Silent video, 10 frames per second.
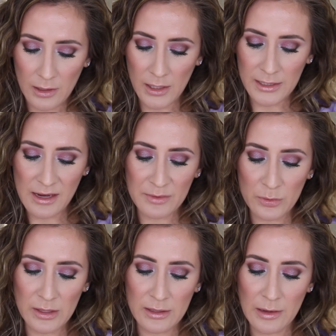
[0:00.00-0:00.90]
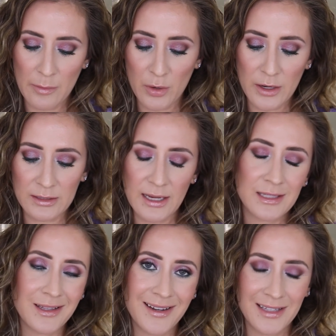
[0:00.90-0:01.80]
a lot of times when a product
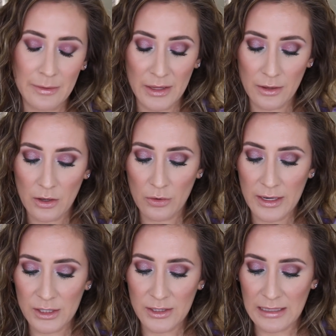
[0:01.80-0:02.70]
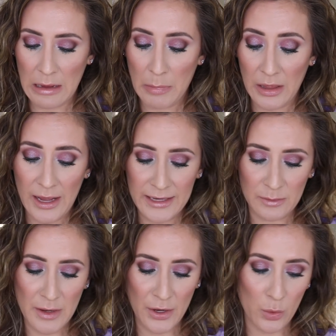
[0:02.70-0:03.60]
has a lot of dimethicone, it just
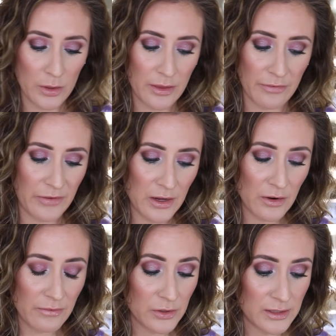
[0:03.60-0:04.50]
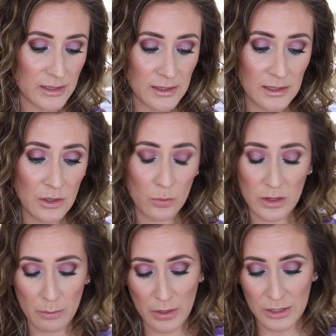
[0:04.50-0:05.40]
applies better with the finger versus
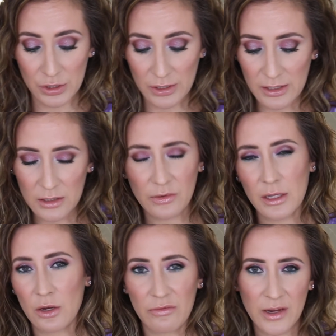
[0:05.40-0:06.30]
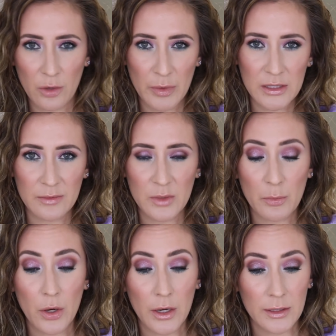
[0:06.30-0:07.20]
with the brush. I just feel like your finger picks up the
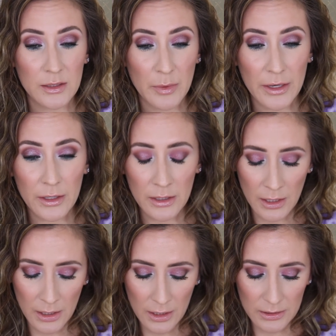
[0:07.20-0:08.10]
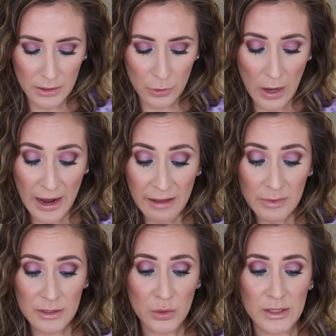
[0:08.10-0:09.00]
product better. So I have
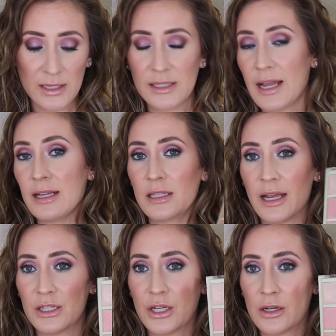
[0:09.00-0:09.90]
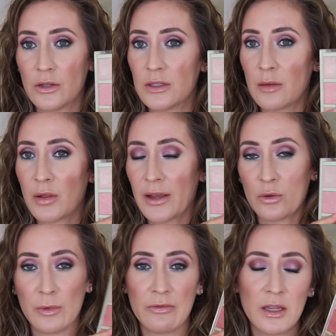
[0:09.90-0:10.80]
been enjoying these as eyeshadows applied
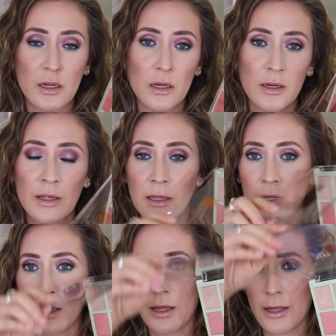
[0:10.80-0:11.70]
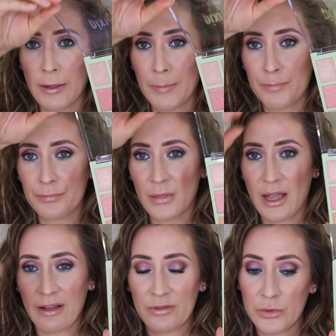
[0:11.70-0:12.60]
with my finger. Um, I
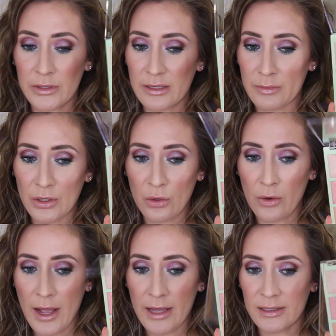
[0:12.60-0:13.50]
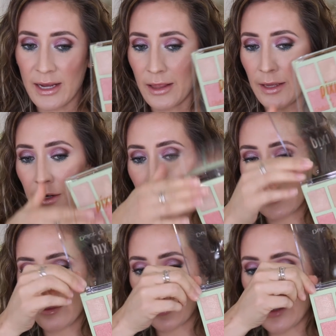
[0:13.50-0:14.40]
have used them though as highlighters.
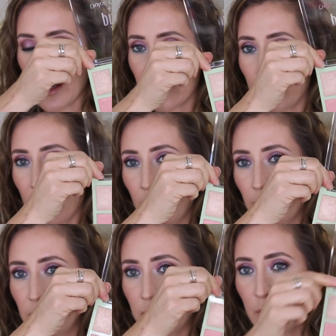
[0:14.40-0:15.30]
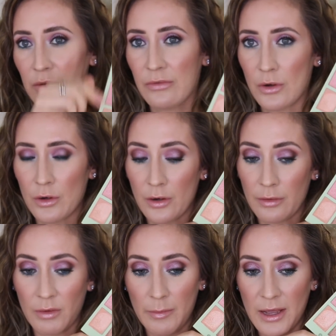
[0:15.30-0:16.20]
They're pretty as well. I just prefer
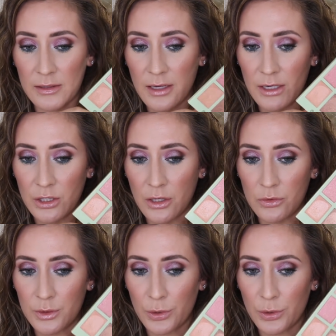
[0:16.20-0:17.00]
them as eyeshadows.